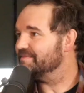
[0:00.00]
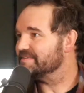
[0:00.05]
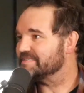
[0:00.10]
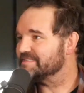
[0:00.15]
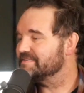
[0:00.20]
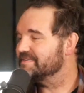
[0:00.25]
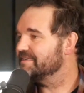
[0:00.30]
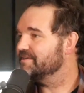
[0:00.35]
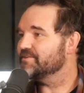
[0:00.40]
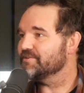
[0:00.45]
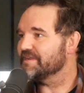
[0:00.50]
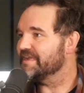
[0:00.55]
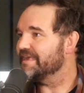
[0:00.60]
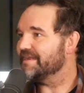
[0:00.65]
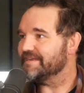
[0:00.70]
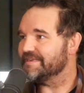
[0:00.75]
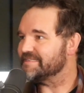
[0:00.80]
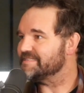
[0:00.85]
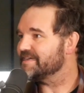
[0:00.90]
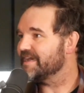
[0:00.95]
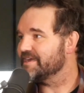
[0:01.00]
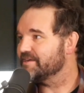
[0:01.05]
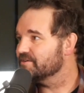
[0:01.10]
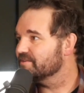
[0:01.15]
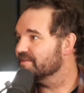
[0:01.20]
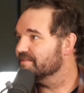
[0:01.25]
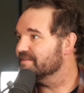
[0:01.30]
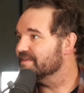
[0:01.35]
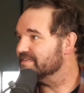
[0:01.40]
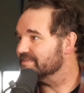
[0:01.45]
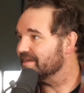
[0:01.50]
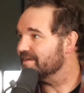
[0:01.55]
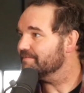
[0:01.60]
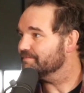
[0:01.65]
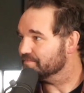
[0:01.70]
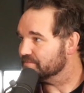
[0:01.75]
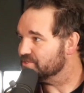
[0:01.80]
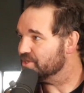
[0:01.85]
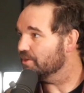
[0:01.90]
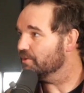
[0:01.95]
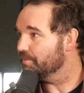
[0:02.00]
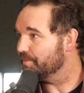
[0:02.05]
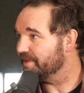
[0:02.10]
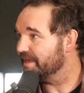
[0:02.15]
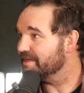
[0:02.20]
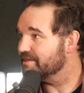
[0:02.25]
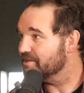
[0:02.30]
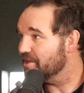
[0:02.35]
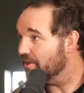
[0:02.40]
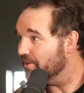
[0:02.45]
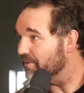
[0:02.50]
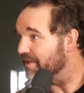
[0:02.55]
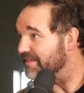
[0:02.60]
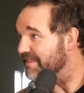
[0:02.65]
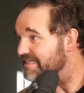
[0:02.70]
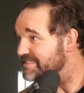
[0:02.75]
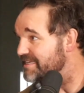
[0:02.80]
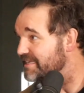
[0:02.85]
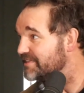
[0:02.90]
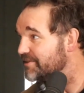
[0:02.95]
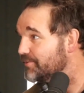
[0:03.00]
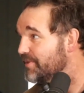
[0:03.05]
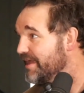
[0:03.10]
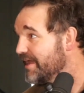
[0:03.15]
just, you don't get any tighter than this. I'm dope, and I know it. That's like the